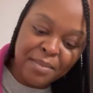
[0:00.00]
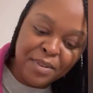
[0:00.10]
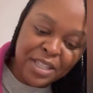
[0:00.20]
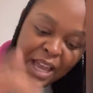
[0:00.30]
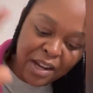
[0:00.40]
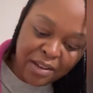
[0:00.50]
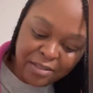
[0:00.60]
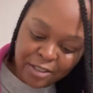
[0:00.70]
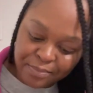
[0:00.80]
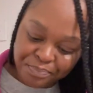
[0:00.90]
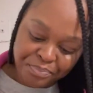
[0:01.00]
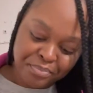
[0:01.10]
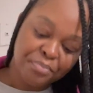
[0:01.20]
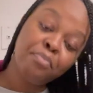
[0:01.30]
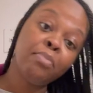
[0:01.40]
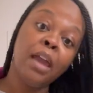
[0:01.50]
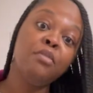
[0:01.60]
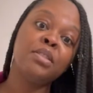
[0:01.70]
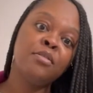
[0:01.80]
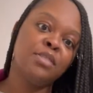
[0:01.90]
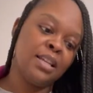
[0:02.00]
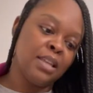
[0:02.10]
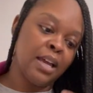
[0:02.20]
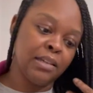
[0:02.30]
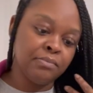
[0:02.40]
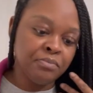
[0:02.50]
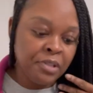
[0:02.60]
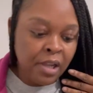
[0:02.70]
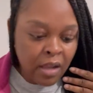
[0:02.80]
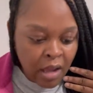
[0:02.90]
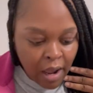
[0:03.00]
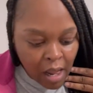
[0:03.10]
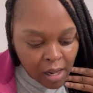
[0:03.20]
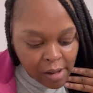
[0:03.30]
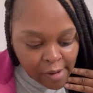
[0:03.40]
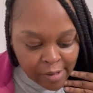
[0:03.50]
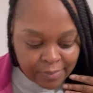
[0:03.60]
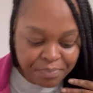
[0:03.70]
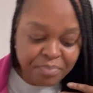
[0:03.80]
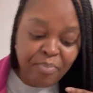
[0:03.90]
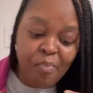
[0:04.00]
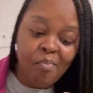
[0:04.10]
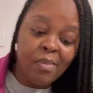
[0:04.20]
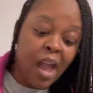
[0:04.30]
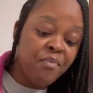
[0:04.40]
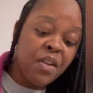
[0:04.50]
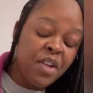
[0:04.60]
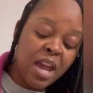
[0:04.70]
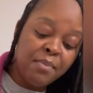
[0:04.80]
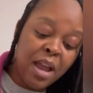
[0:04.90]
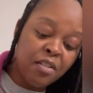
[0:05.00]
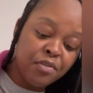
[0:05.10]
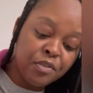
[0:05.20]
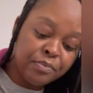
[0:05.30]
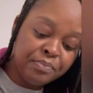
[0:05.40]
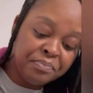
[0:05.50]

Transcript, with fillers: I'm gonna say those. I know what those taste like. Um, I've never had a macaroon.